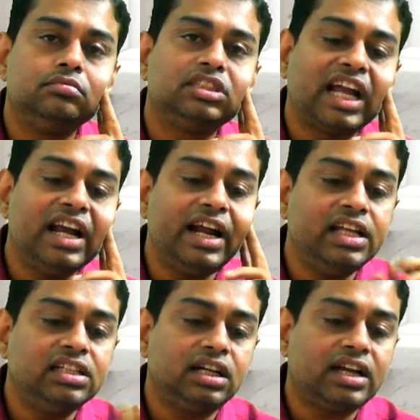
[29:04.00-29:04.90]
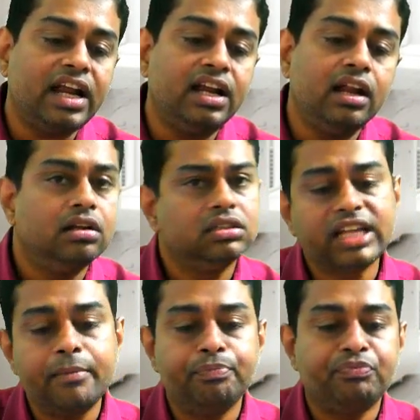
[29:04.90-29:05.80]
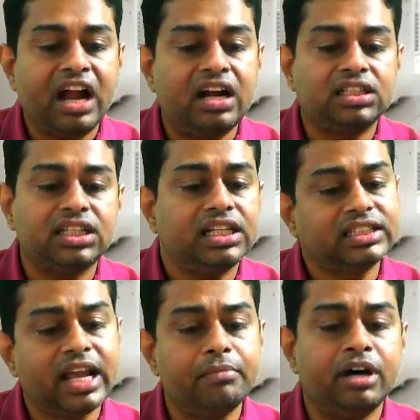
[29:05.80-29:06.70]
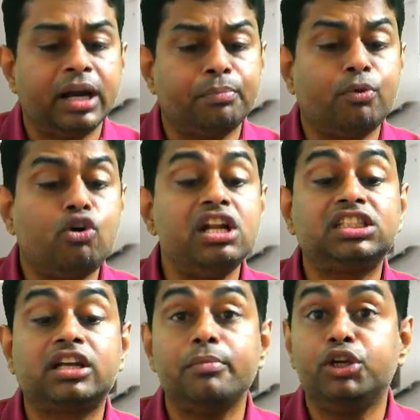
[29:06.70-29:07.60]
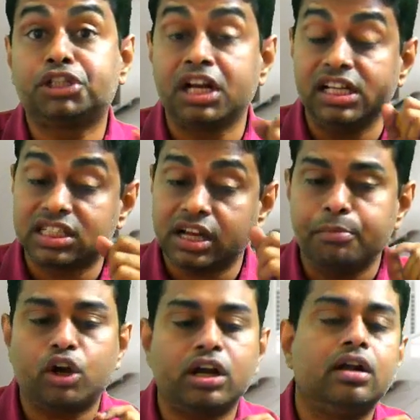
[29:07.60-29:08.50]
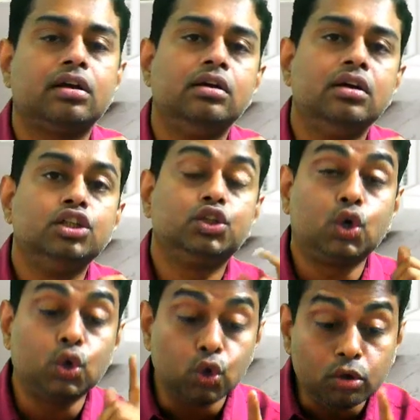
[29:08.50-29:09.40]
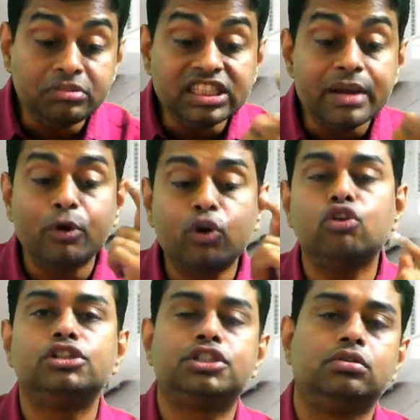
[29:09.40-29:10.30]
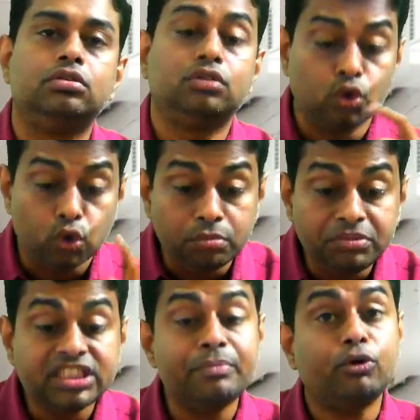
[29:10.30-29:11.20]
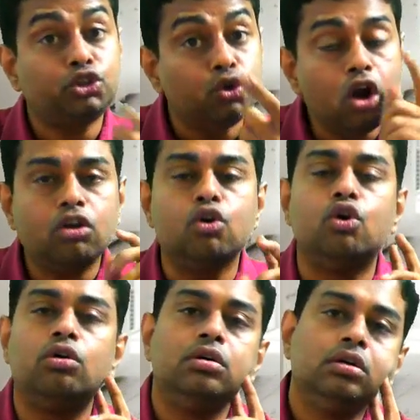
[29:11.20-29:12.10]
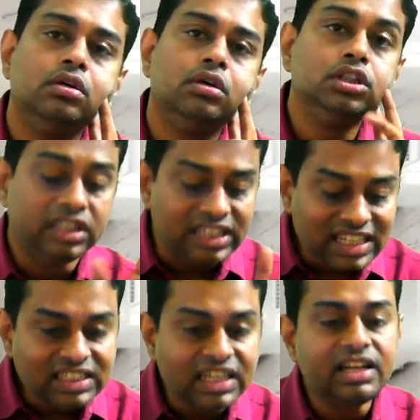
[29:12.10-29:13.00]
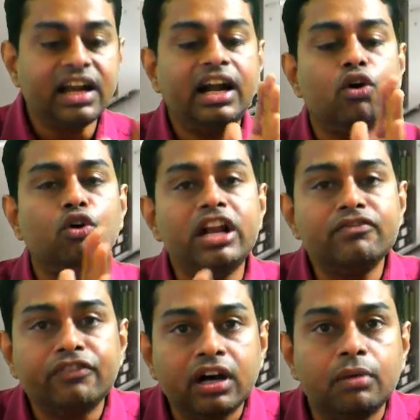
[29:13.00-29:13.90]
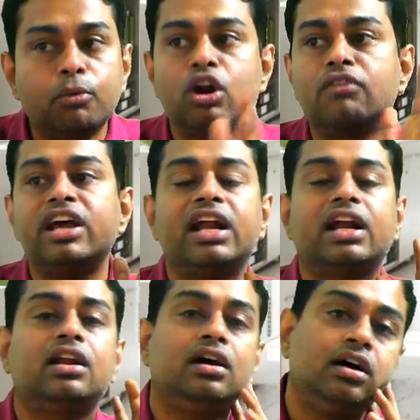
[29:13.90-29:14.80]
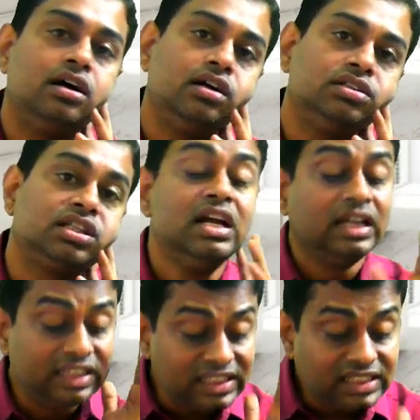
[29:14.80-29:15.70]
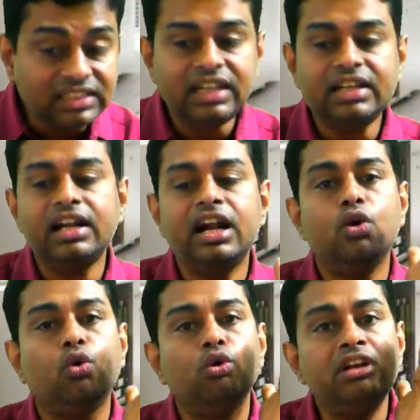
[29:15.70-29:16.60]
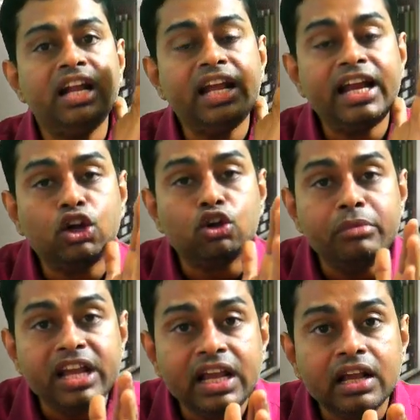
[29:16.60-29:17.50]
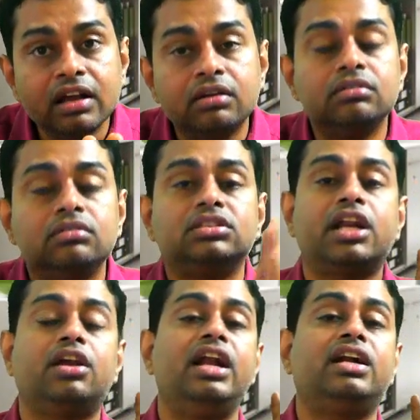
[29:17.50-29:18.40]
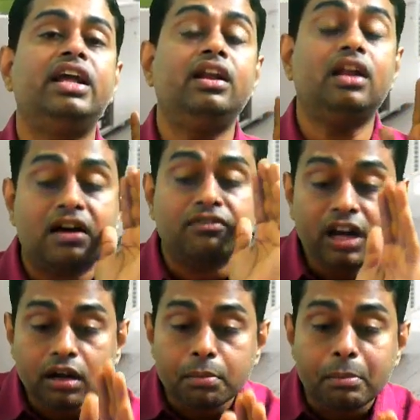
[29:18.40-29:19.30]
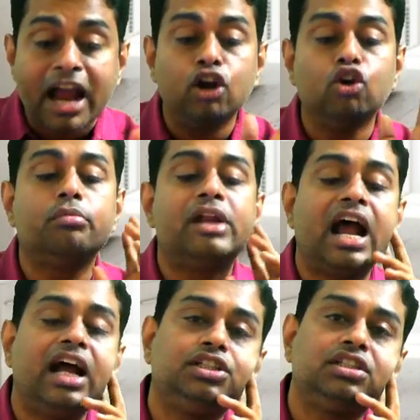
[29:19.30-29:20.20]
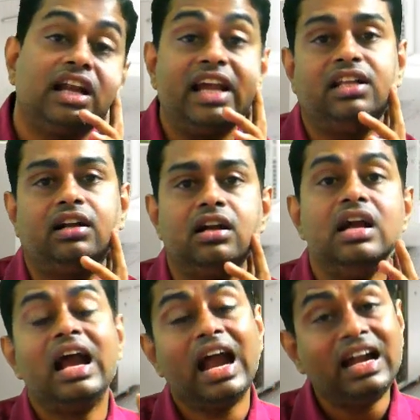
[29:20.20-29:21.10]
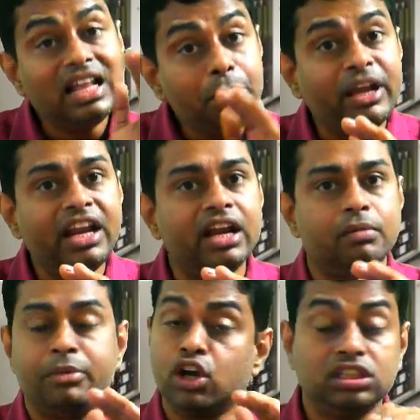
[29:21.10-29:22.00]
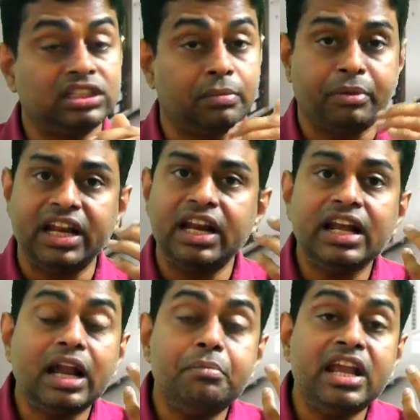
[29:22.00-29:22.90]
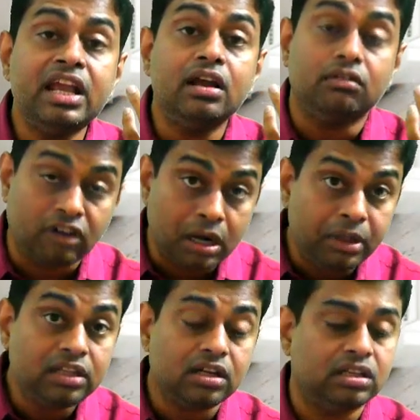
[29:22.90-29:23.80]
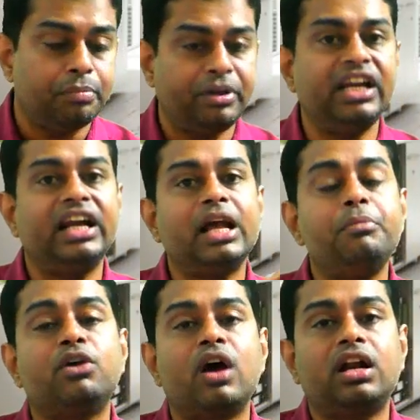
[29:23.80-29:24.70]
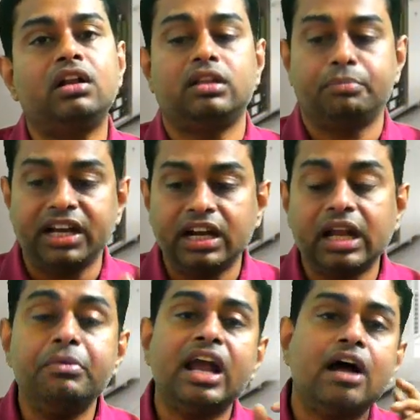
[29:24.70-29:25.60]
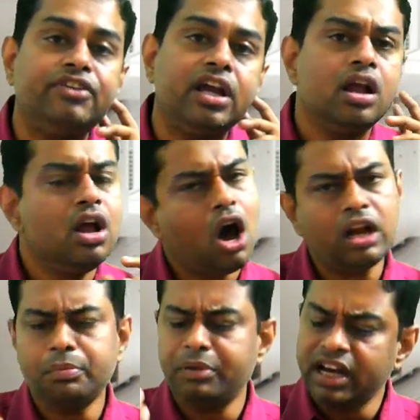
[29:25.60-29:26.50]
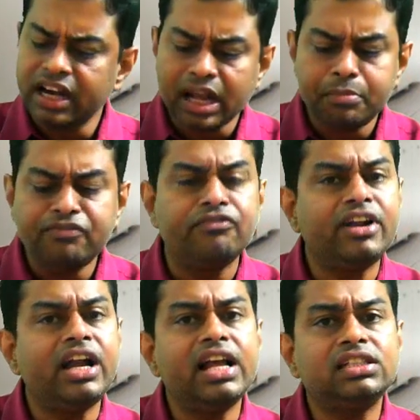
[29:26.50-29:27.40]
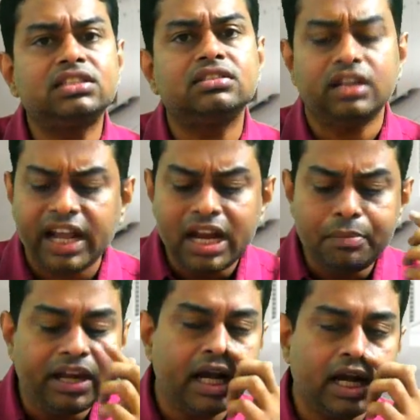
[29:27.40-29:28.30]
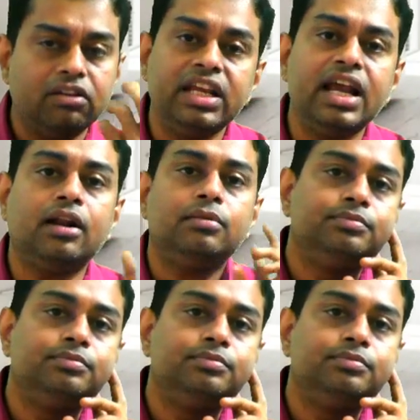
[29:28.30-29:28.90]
side headings, title same, addressee same, report distribution list important. So to whom this report goes to whom this report should not go. This is intended only for board of directors. This is intended only to be circulated in our Bangalore branch, like that. And then period, because the period can be 1 month, the period can be quarter, the period can be half year, or the period can be 15 days, any period, year.